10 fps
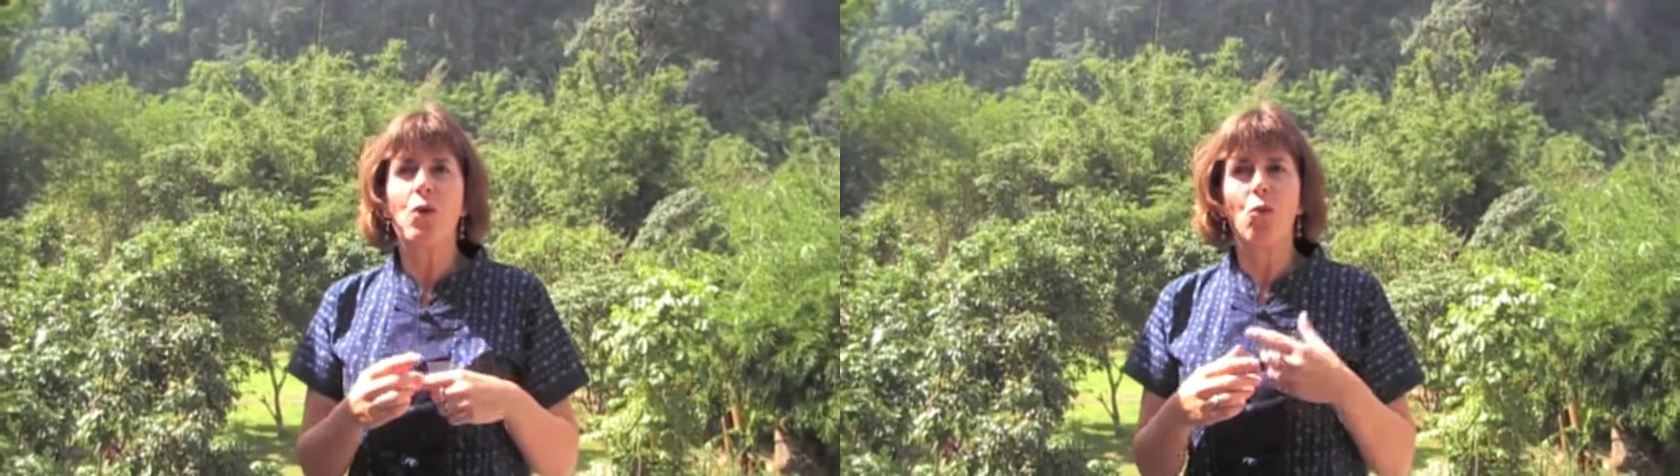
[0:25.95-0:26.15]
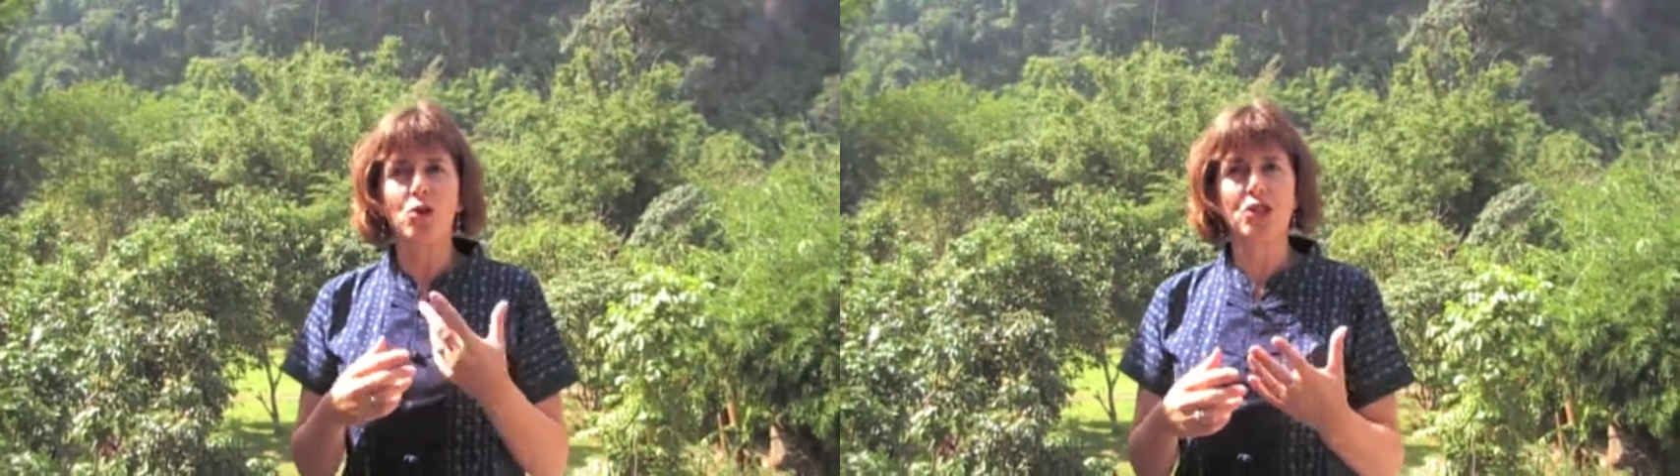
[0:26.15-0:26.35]

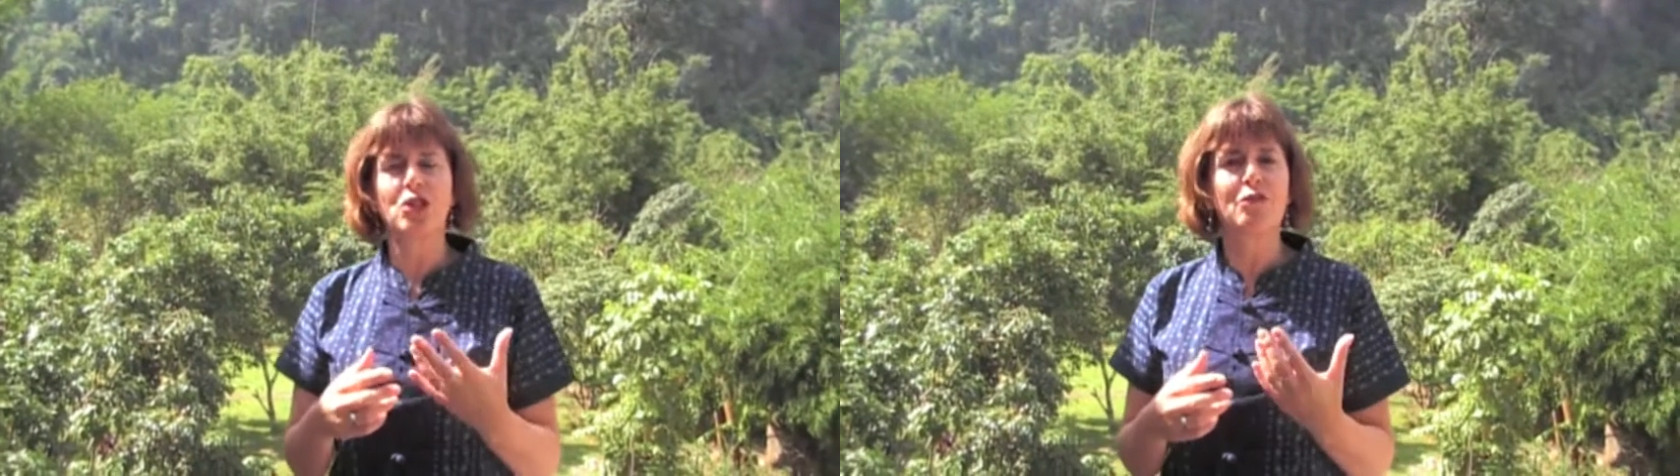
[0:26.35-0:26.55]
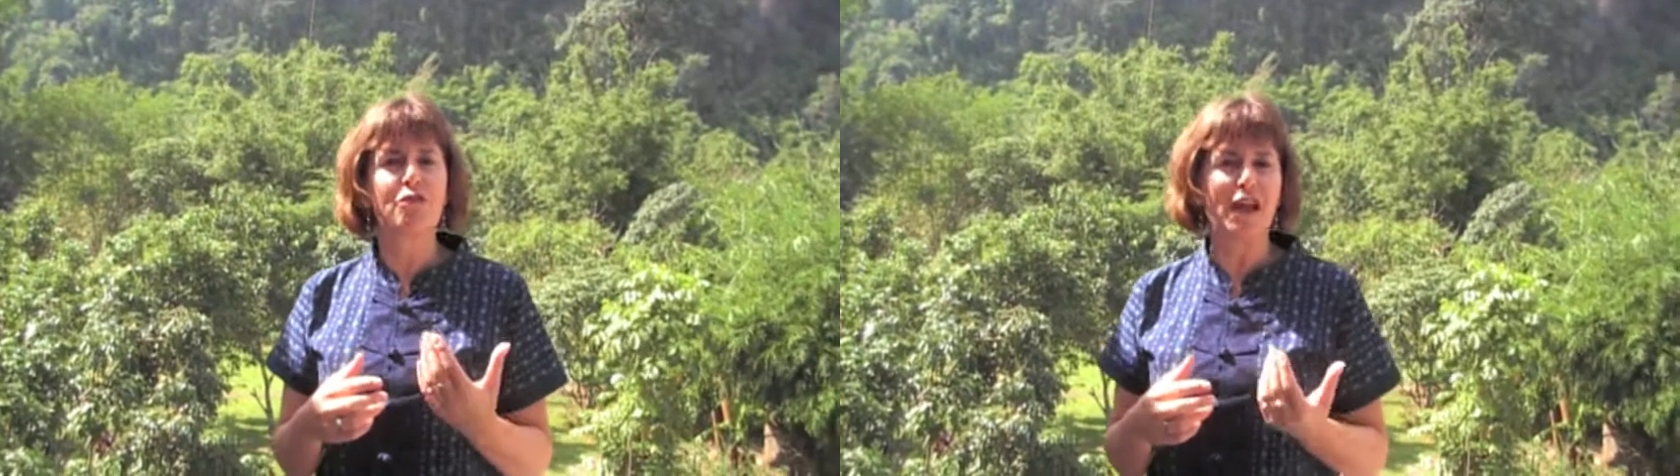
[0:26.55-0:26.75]
was a
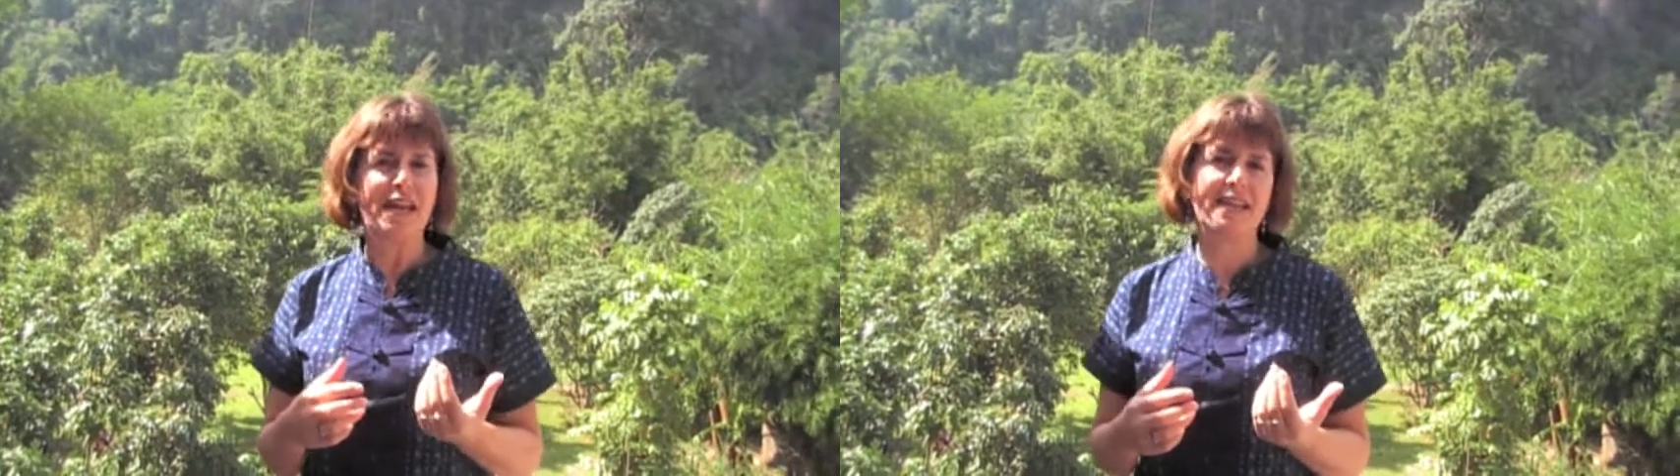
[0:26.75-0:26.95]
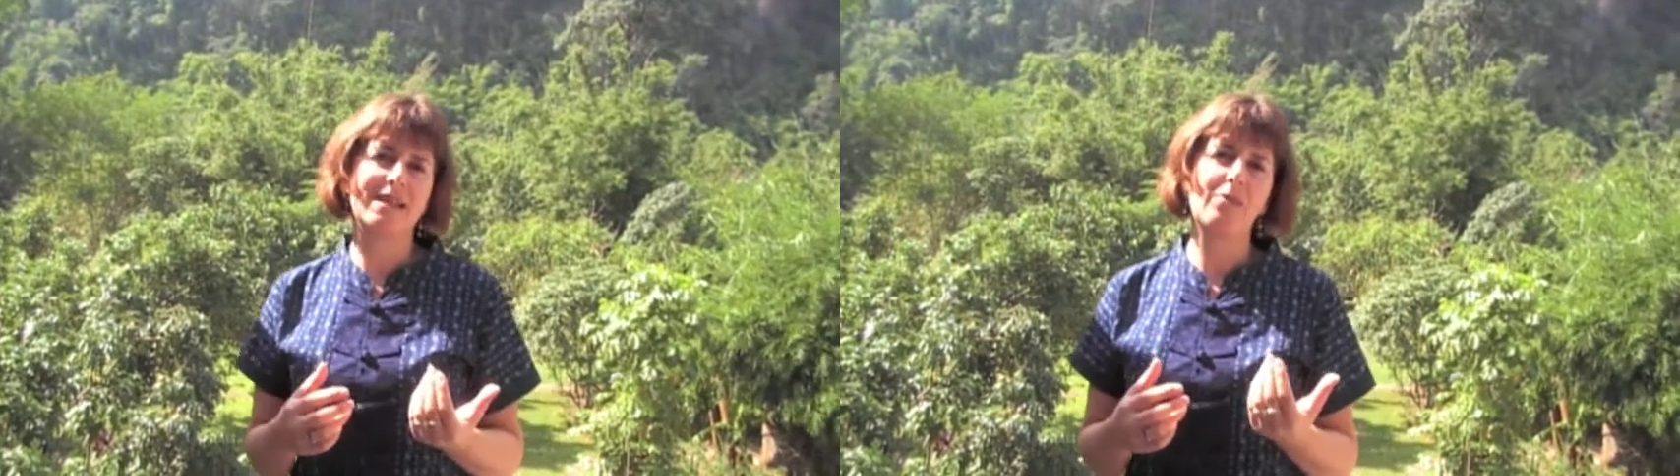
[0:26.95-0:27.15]
good
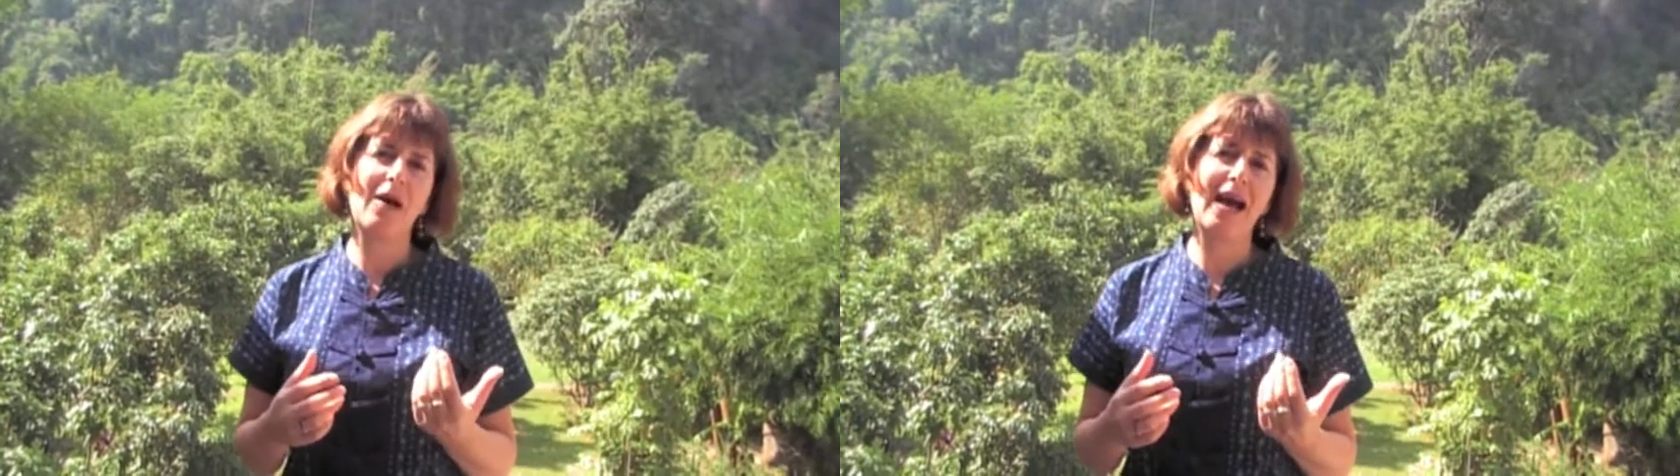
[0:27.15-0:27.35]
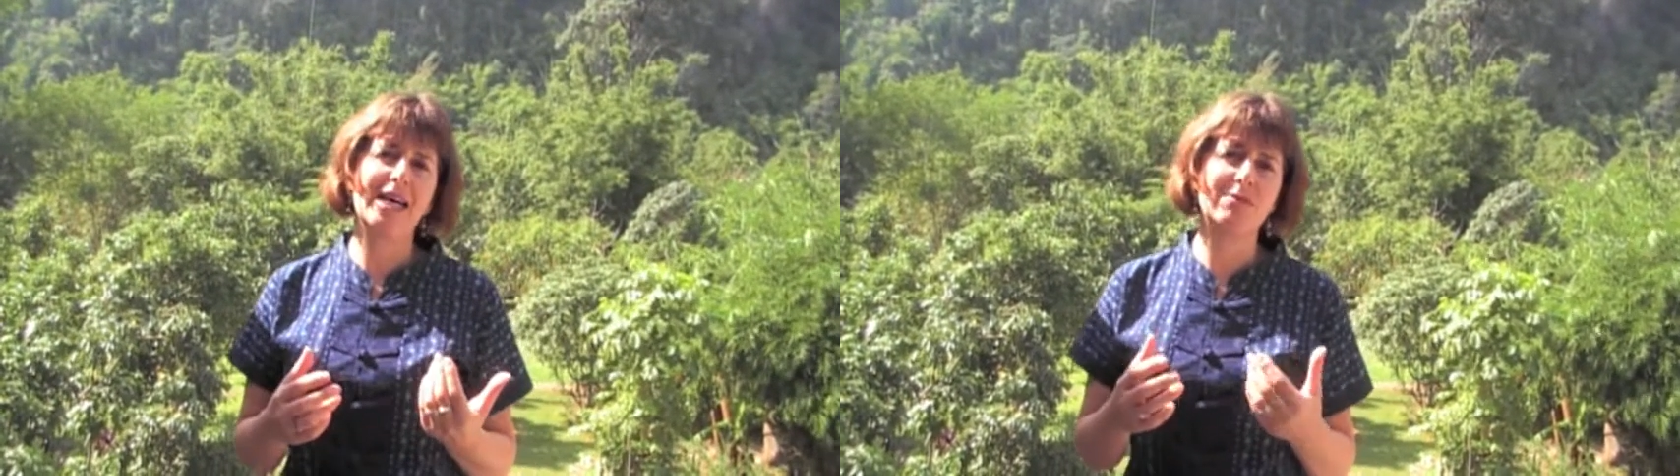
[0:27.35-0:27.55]
friend in the
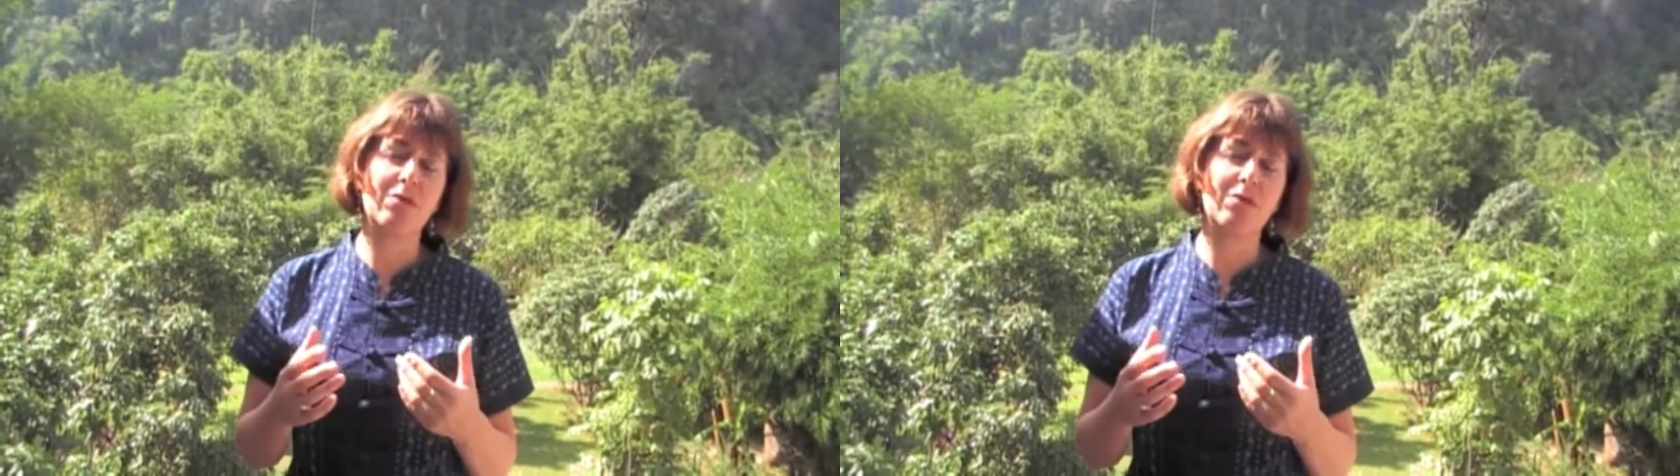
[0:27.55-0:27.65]
past,